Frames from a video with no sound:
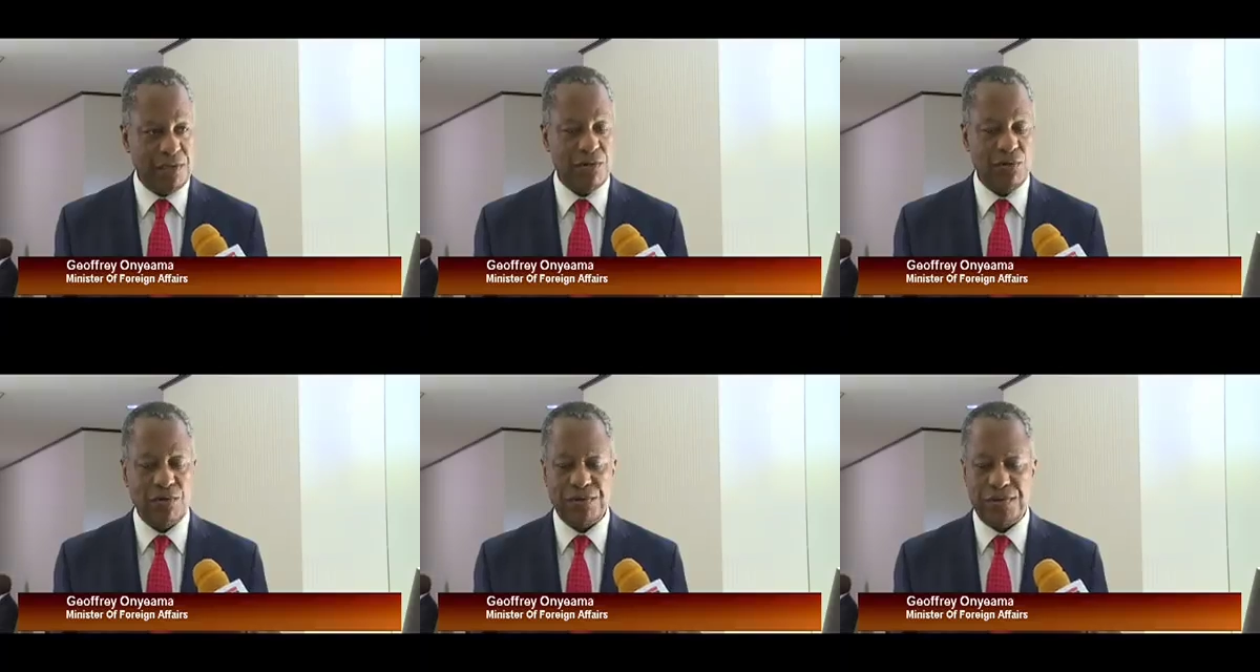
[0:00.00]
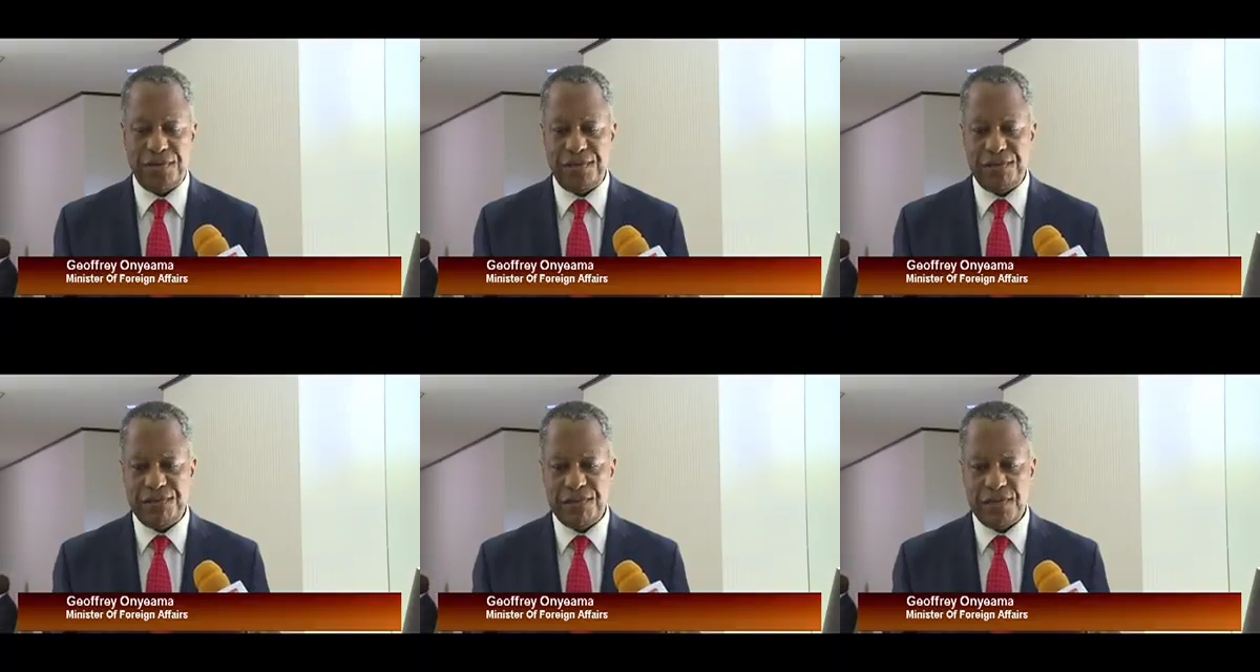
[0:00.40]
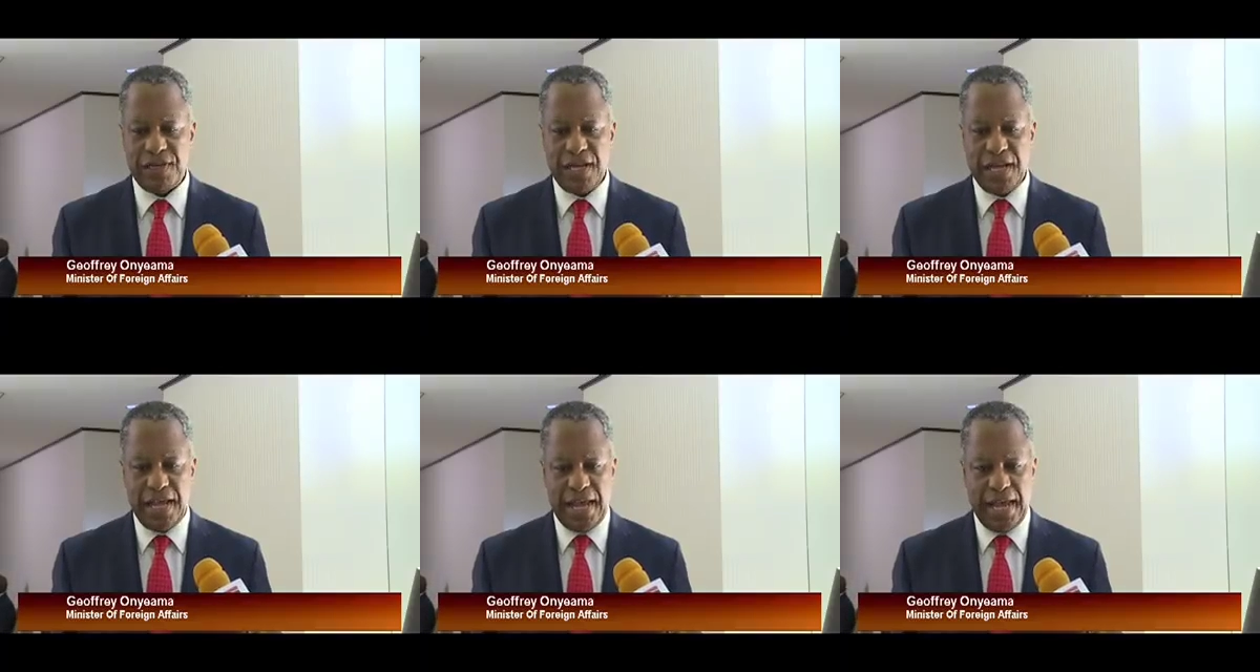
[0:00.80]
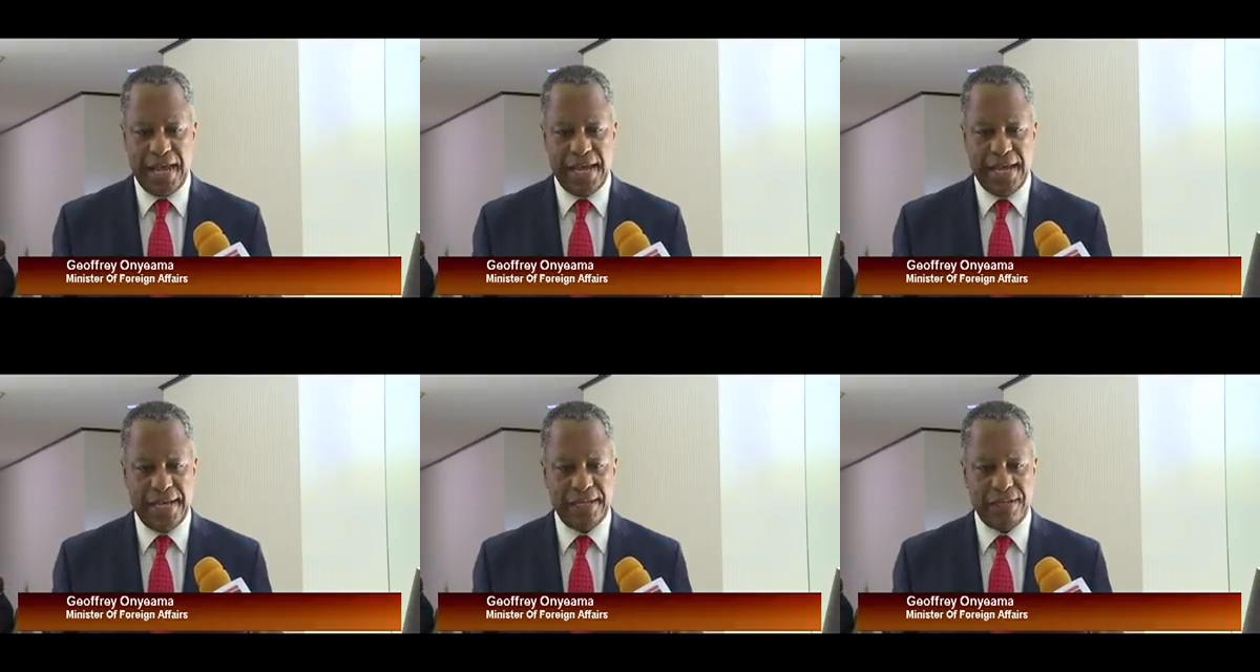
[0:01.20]
northeast
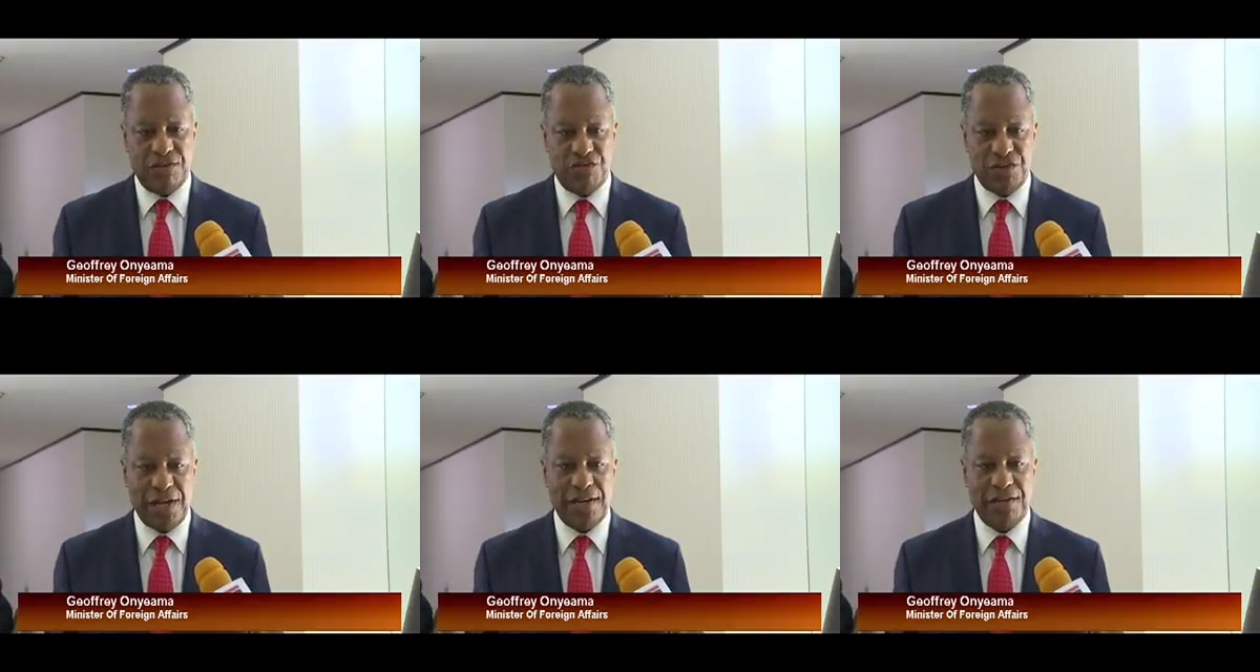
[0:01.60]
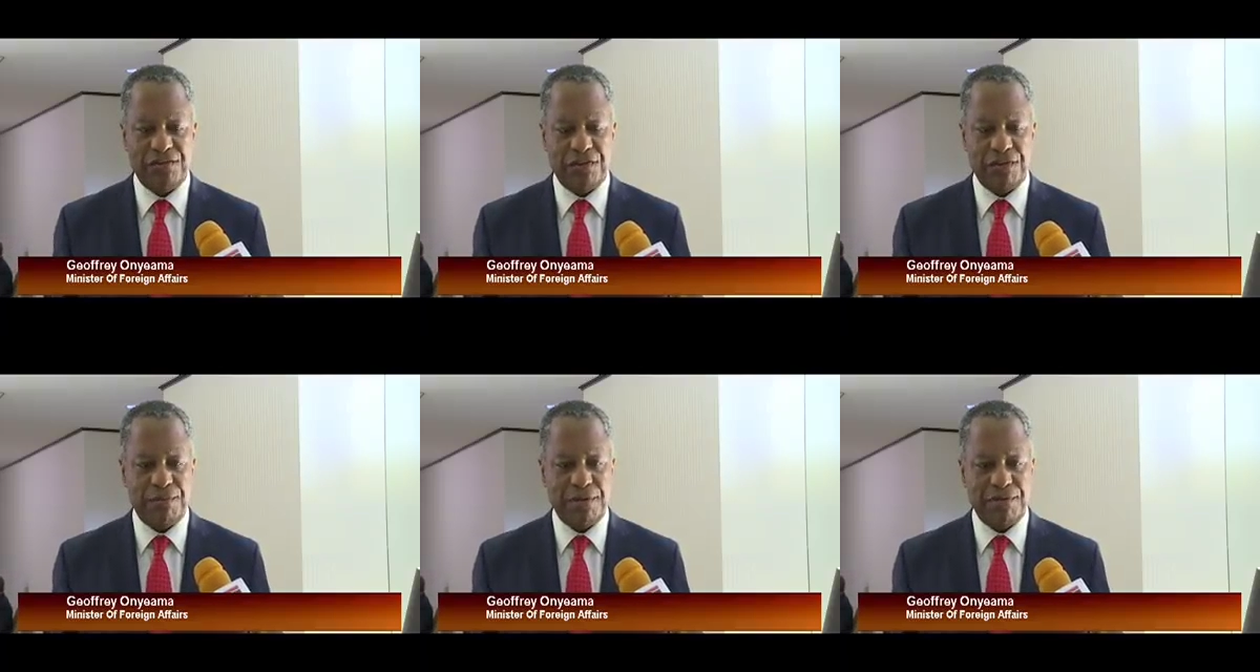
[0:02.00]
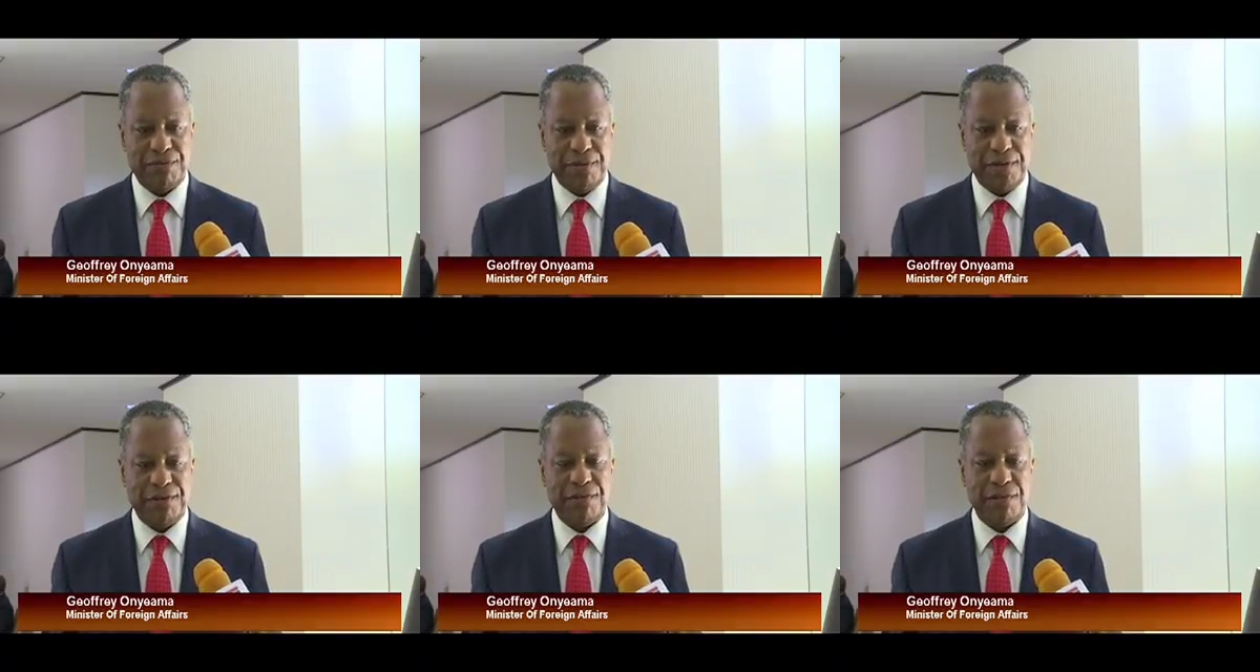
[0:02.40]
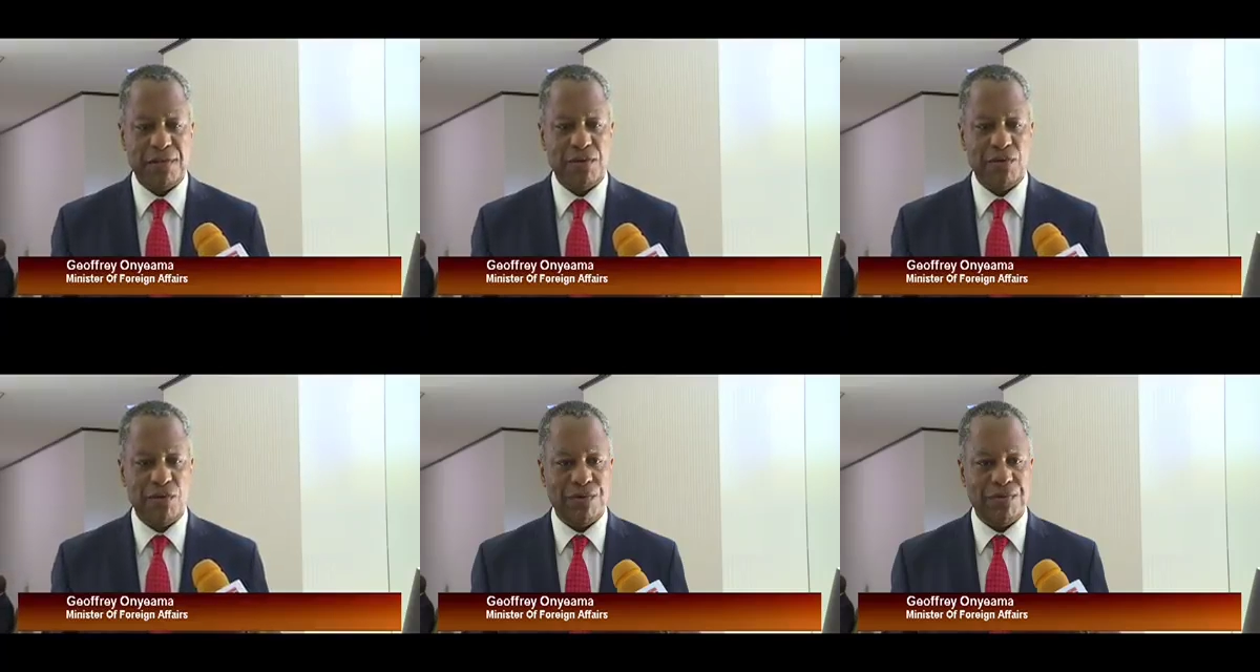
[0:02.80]
and the challenges being faced in
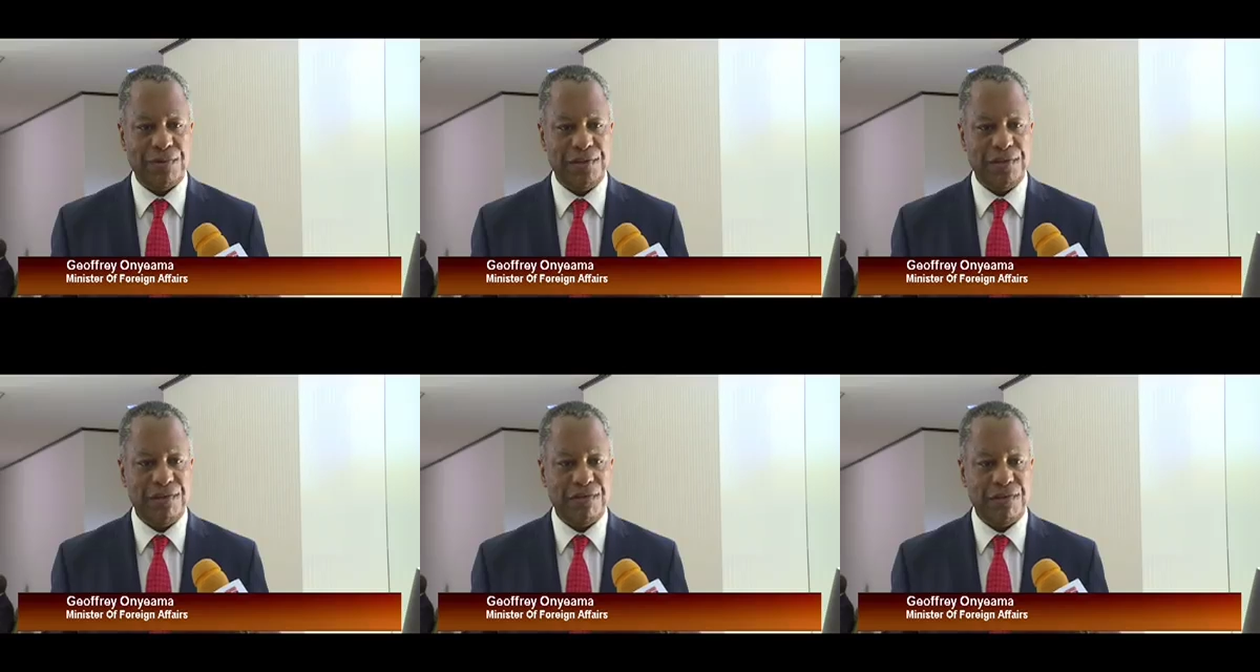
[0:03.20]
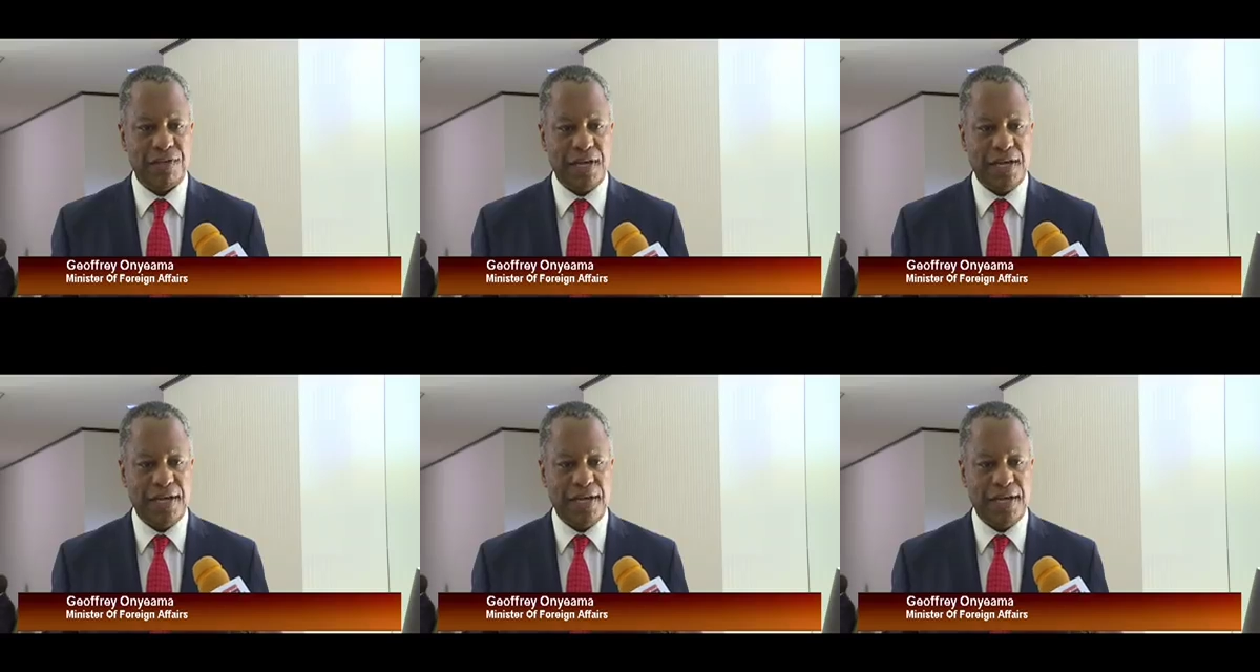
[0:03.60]
the northeast,